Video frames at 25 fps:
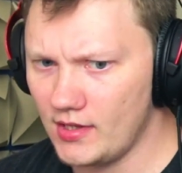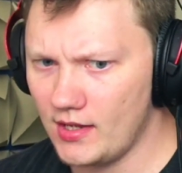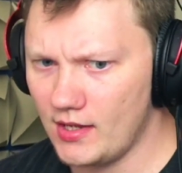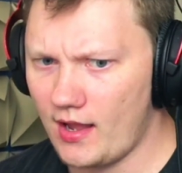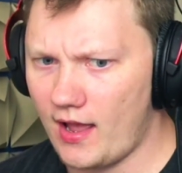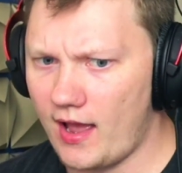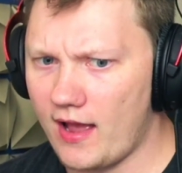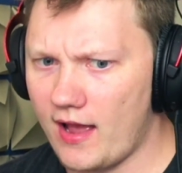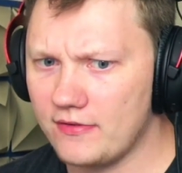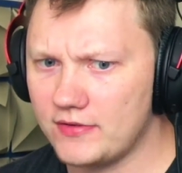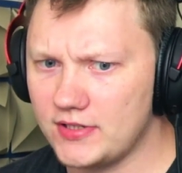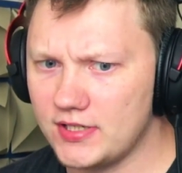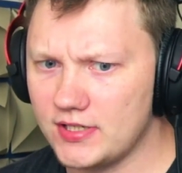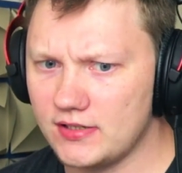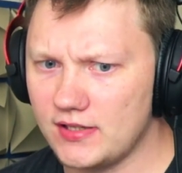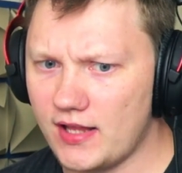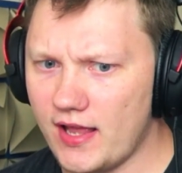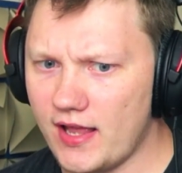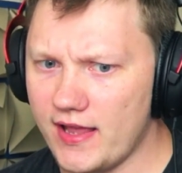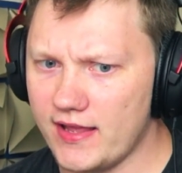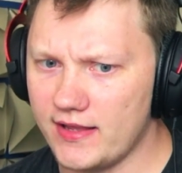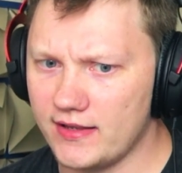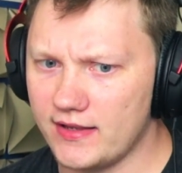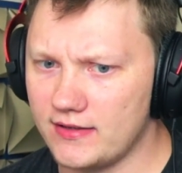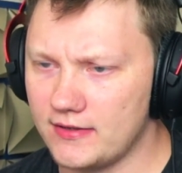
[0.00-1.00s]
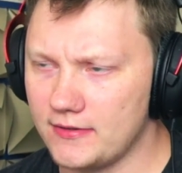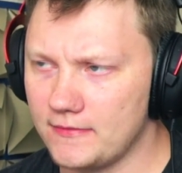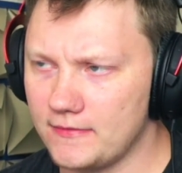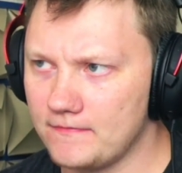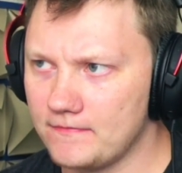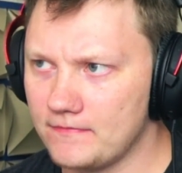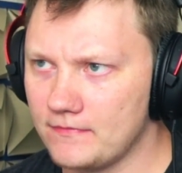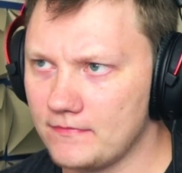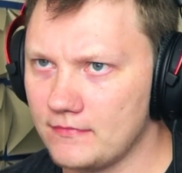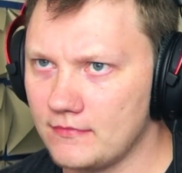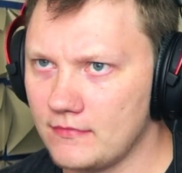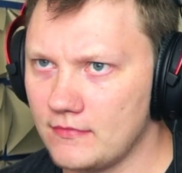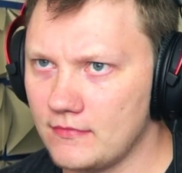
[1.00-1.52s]
after like
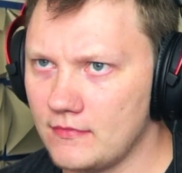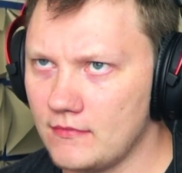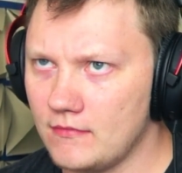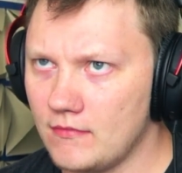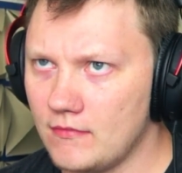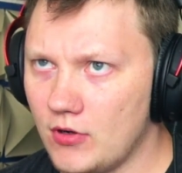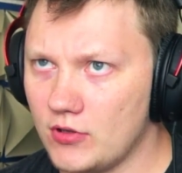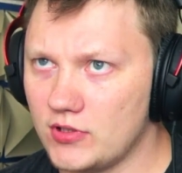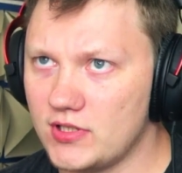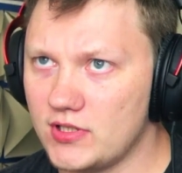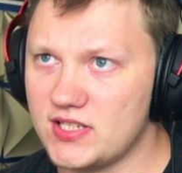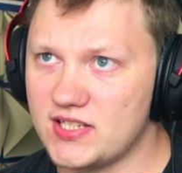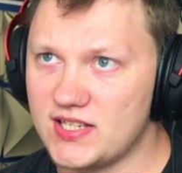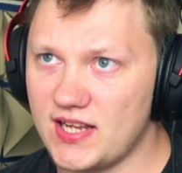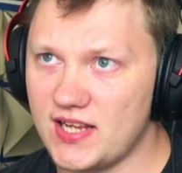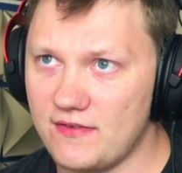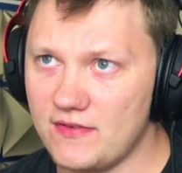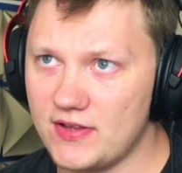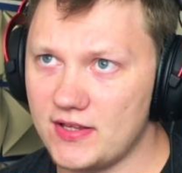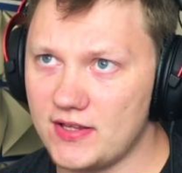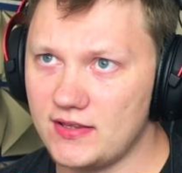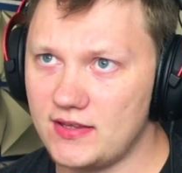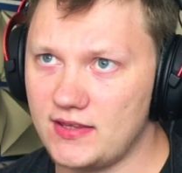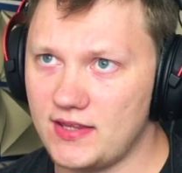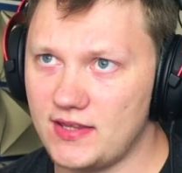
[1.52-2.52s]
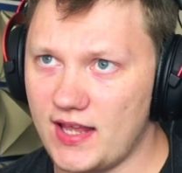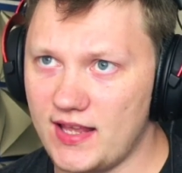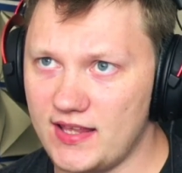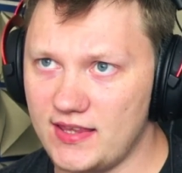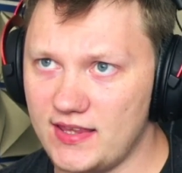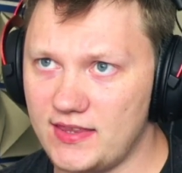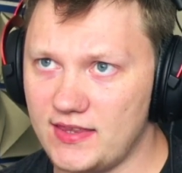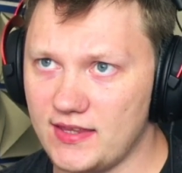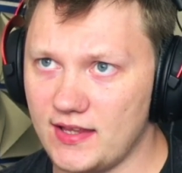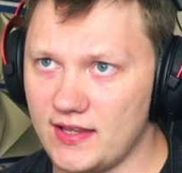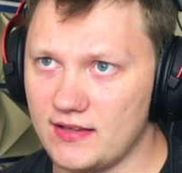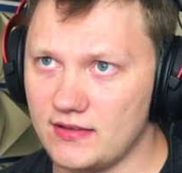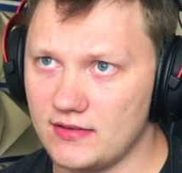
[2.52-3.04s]
on the 7th,
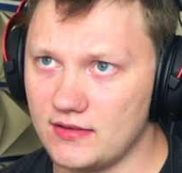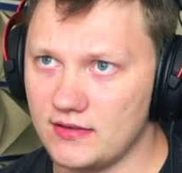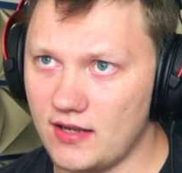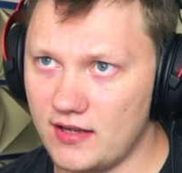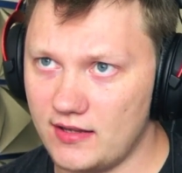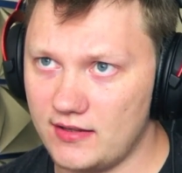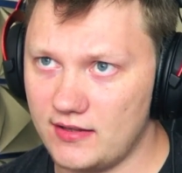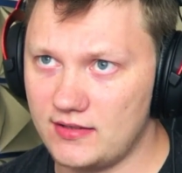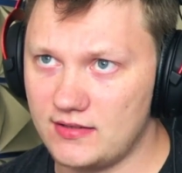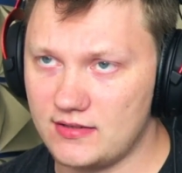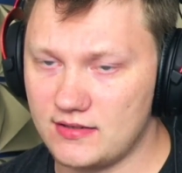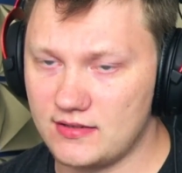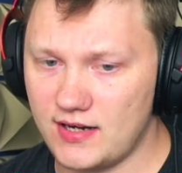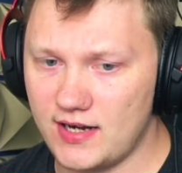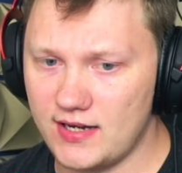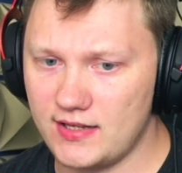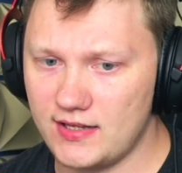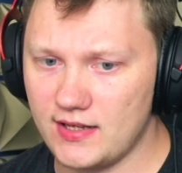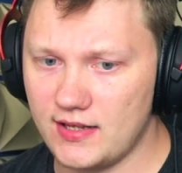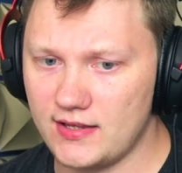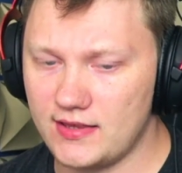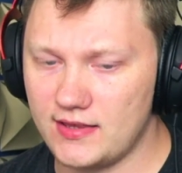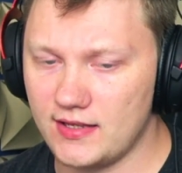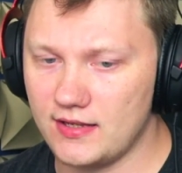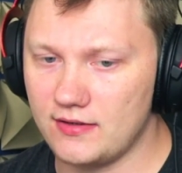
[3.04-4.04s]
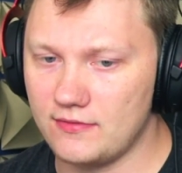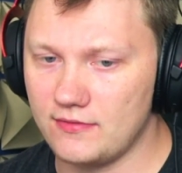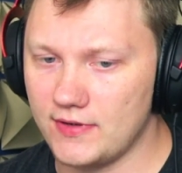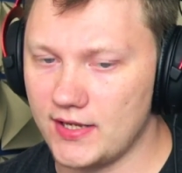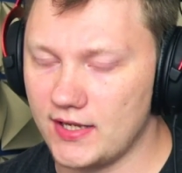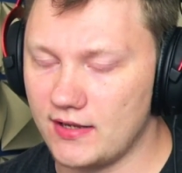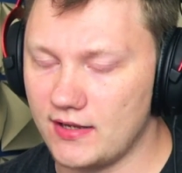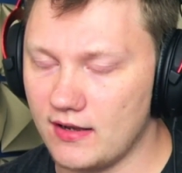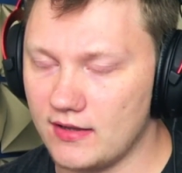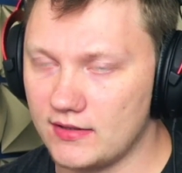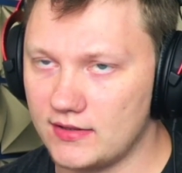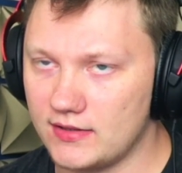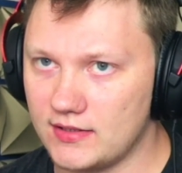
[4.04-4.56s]
8th and 9th grade, I think we
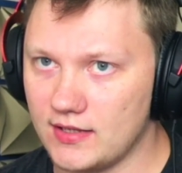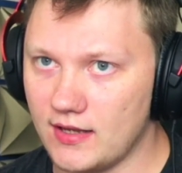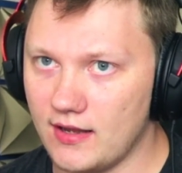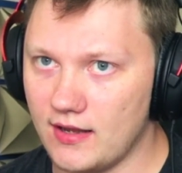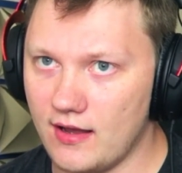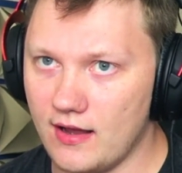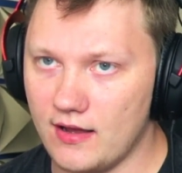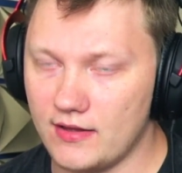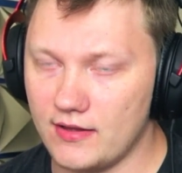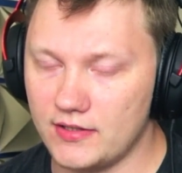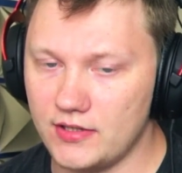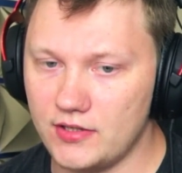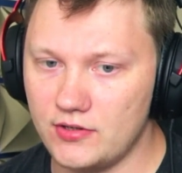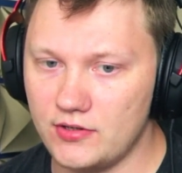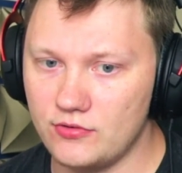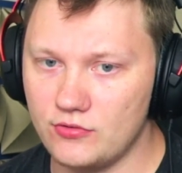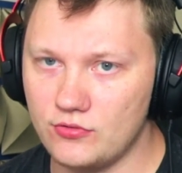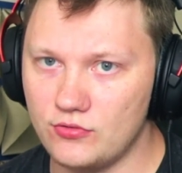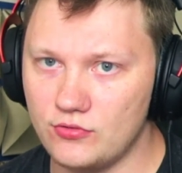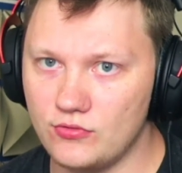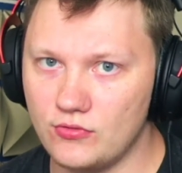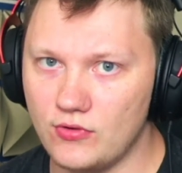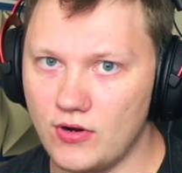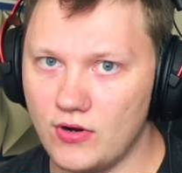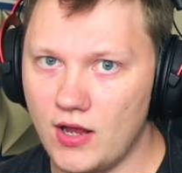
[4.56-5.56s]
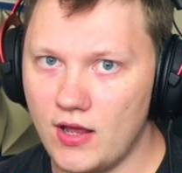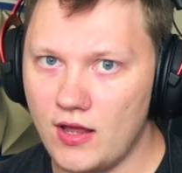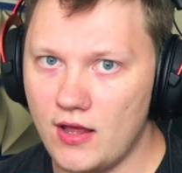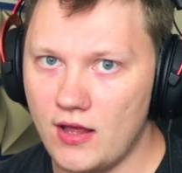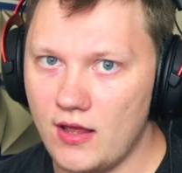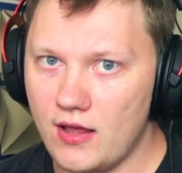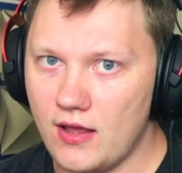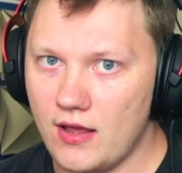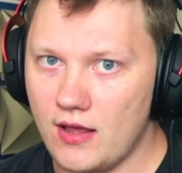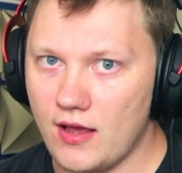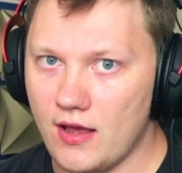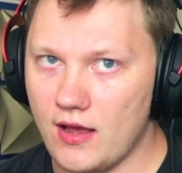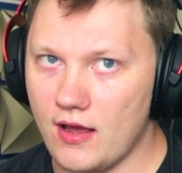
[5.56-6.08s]
got a new
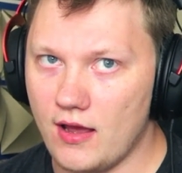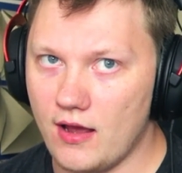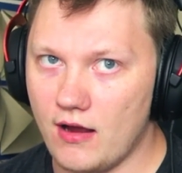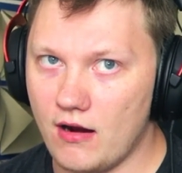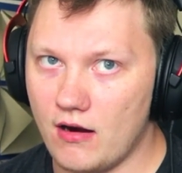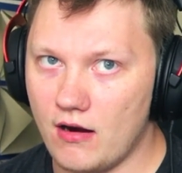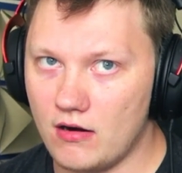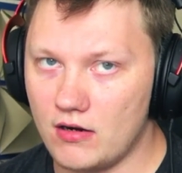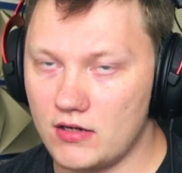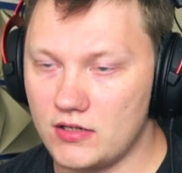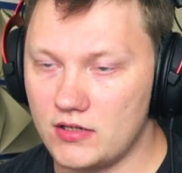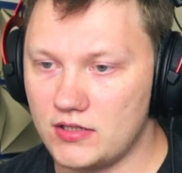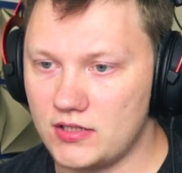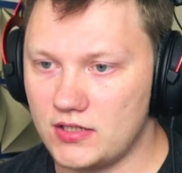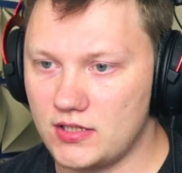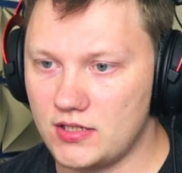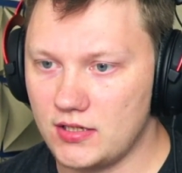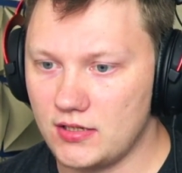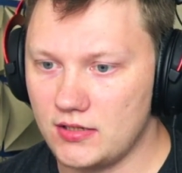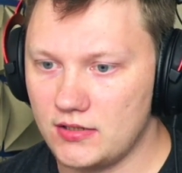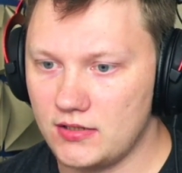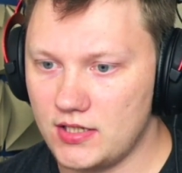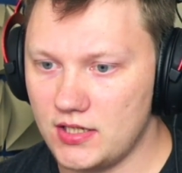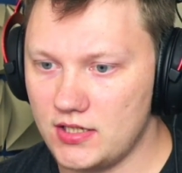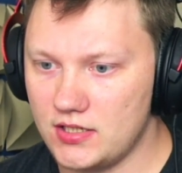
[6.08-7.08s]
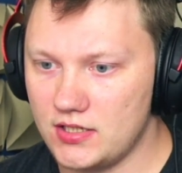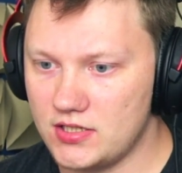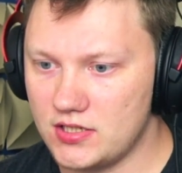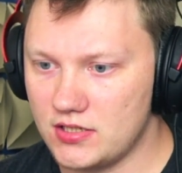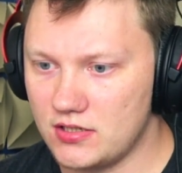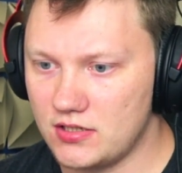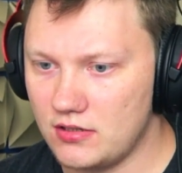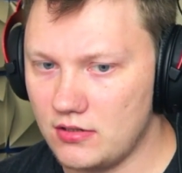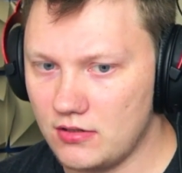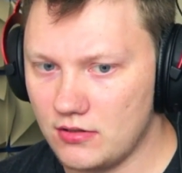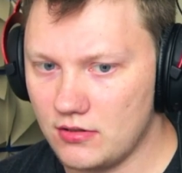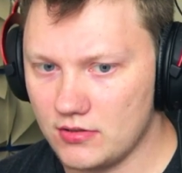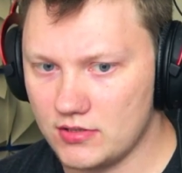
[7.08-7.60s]
art
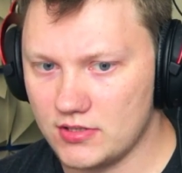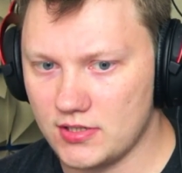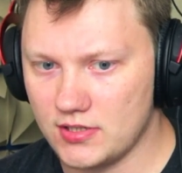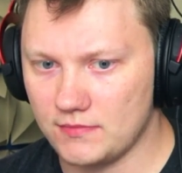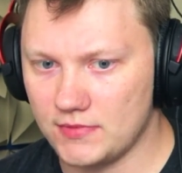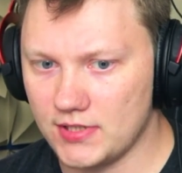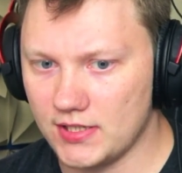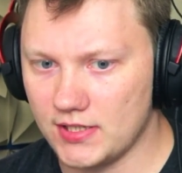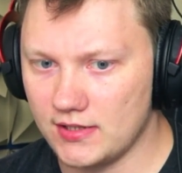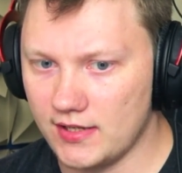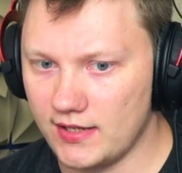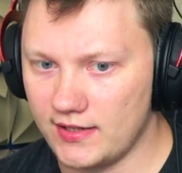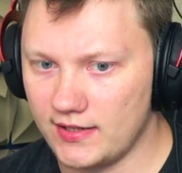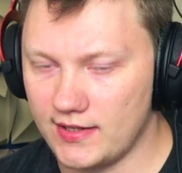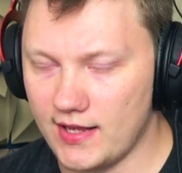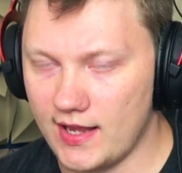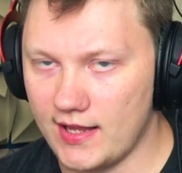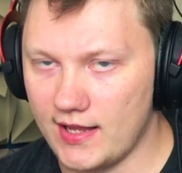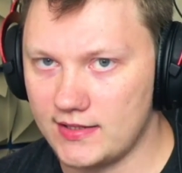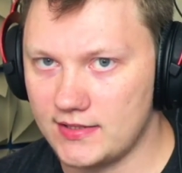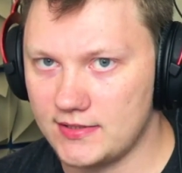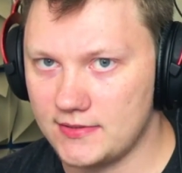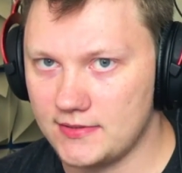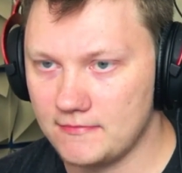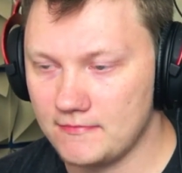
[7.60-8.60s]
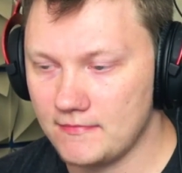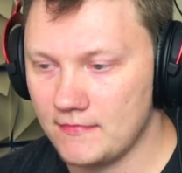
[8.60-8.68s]
teacher or something like that.